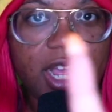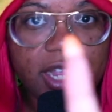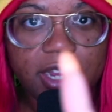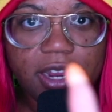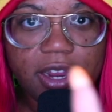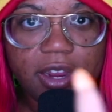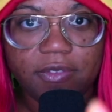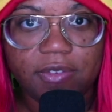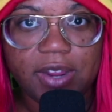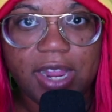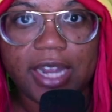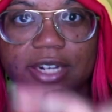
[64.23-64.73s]

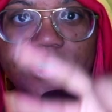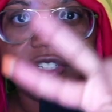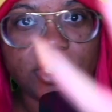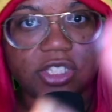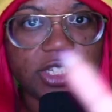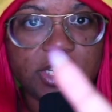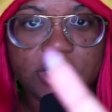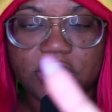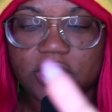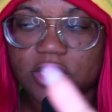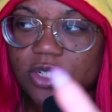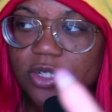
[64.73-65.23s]
uncut reactions,
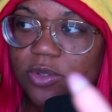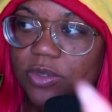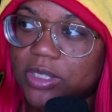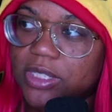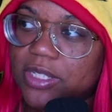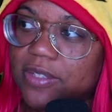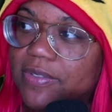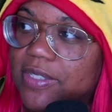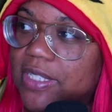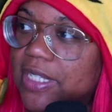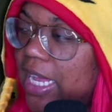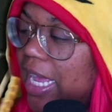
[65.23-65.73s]

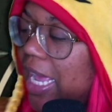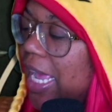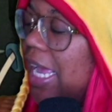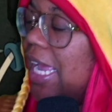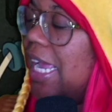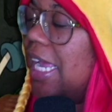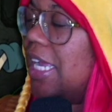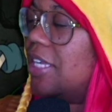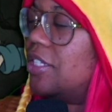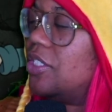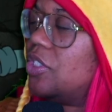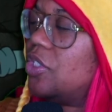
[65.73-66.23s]
exclusives,
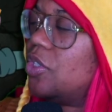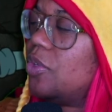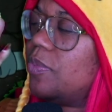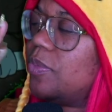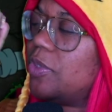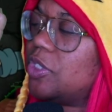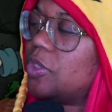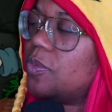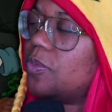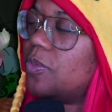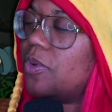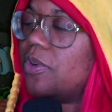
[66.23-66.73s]
and so
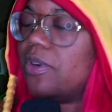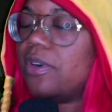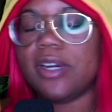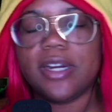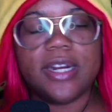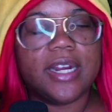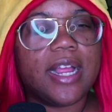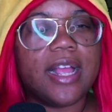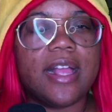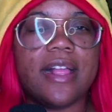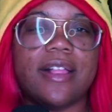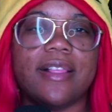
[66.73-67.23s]
much more.
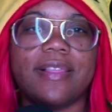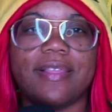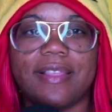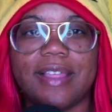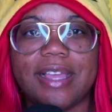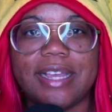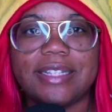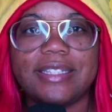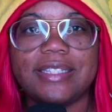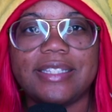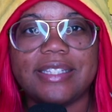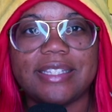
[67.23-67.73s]

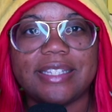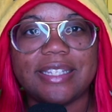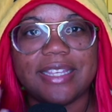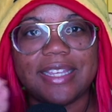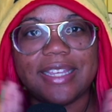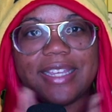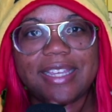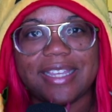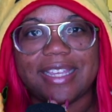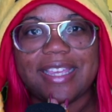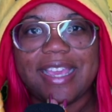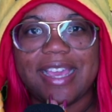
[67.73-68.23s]
Let's
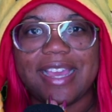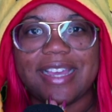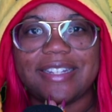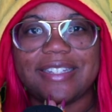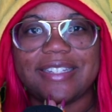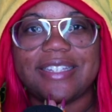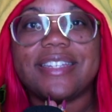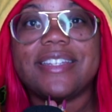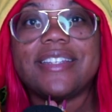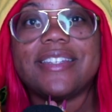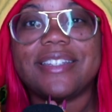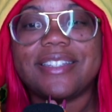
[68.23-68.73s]

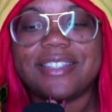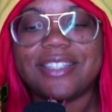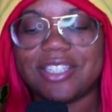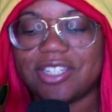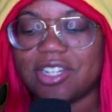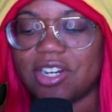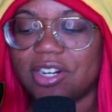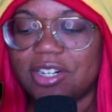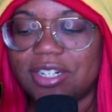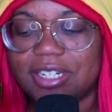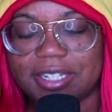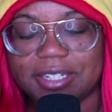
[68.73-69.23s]
get
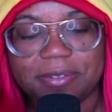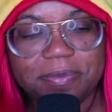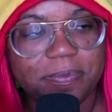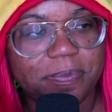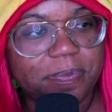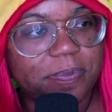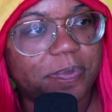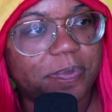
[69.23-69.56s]
started.